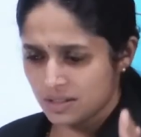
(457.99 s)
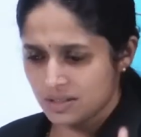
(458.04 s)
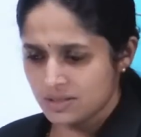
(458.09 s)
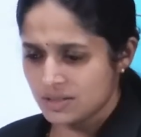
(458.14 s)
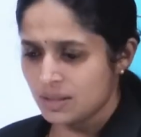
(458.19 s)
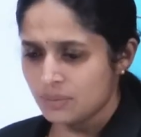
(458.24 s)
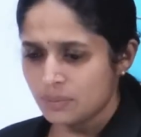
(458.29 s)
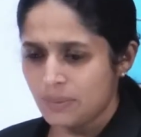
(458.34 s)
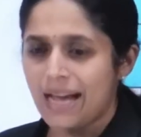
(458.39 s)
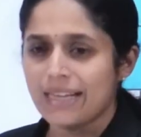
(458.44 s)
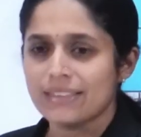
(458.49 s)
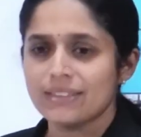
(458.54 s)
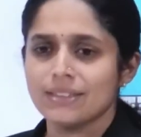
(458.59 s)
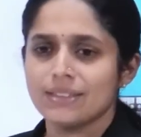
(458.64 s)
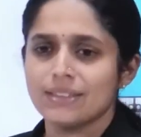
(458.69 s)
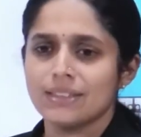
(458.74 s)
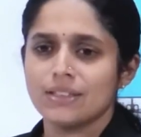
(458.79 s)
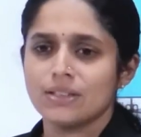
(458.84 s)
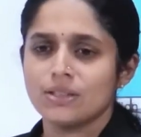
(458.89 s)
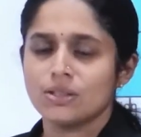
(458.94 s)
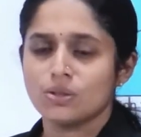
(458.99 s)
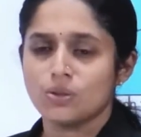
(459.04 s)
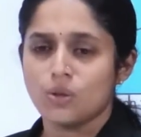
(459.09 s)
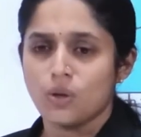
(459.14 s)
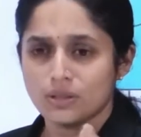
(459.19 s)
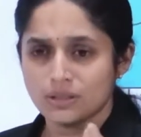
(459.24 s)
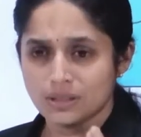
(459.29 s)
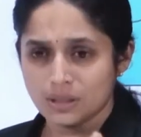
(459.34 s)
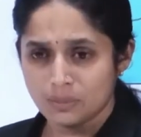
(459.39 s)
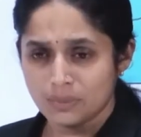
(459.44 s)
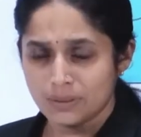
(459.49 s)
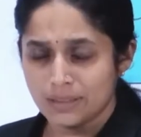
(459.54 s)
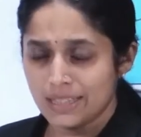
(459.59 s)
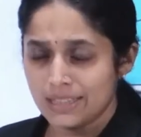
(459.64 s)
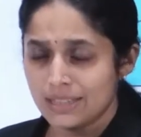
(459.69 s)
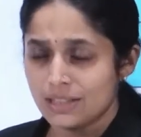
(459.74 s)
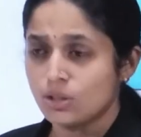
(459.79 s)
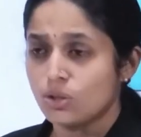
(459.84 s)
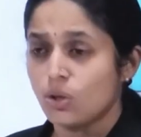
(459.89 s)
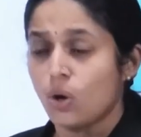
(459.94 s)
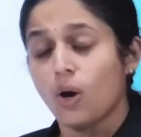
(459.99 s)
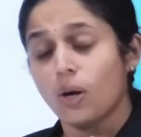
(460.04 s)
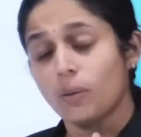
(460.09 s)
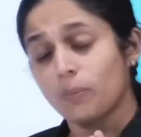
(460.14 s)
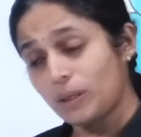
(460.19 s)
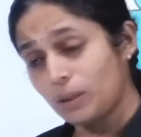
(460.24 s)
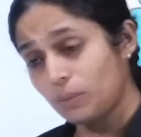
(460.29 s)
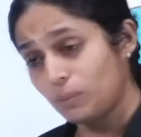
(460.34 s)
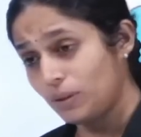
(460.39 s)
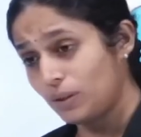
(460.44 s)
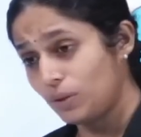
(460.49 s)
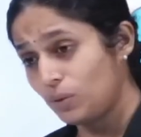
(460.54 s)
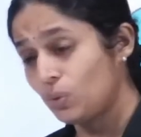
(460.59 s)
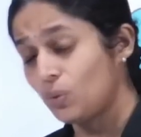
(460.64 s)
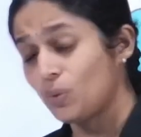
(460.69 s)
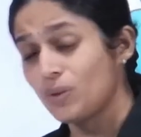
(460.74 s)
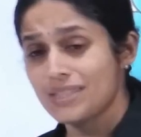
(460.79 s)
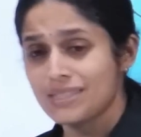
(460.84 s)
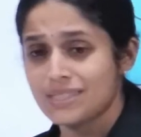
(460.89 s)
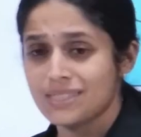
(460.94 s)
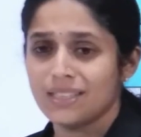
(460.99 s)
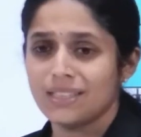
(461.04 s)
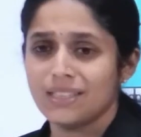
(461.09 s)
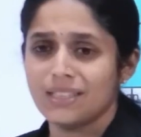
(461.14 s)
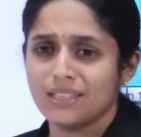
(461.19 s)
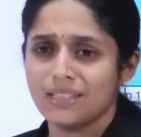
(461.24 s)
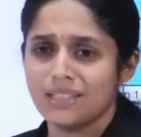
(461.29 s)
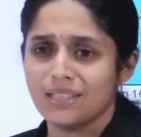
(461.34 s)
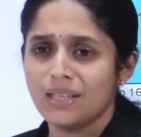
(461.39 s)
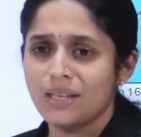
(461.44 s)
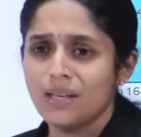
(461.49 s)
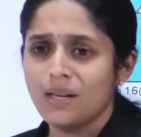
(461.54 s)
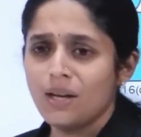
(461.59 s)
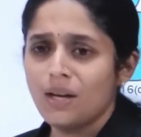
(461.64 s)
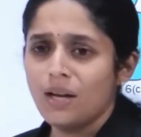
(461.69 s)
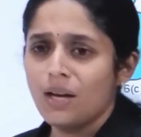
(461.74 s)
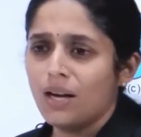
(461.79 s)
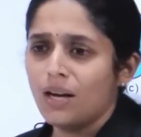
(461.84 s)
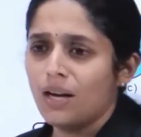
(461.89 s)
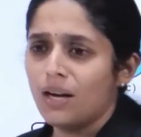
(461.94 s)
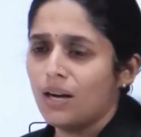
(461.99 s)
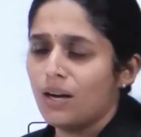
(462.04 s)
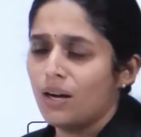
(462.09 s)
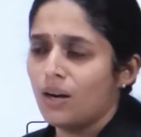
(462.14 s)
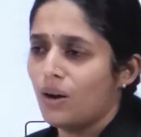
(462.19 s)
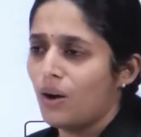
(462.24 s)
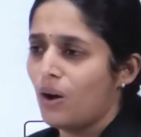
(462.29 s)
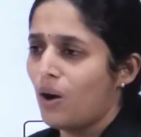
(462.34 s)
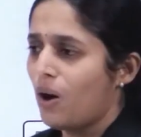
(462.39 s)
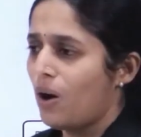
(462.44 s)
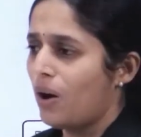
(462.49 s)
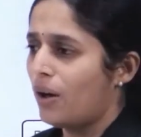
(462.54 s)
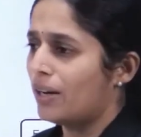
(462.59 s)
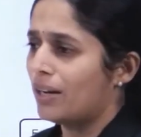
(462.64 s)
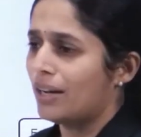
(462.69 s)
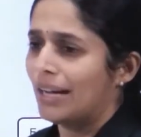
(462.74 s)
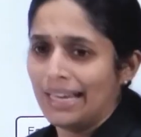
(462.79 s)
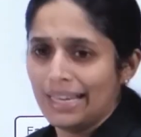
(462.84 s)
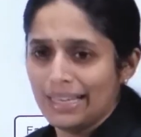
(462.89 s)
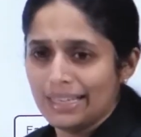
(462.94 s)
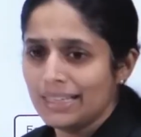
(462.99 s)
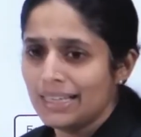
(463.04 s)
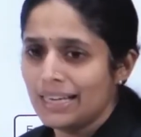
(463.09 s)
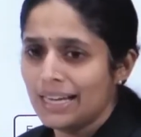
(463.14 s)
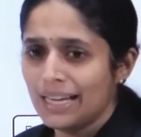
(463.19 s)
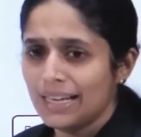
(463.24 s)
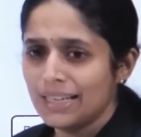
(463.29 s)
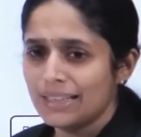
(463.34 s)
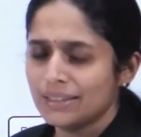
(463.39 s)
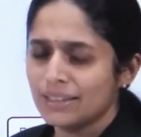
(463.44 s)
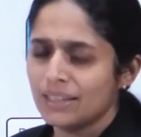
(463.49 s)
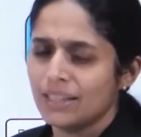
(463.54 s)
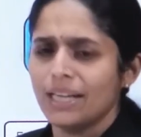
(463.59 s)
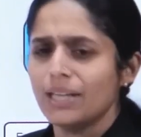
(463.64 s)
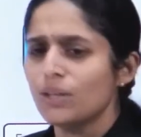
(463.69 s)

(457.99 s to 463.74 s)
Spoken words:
some accident or some death, or maybe due to insanity or ill health.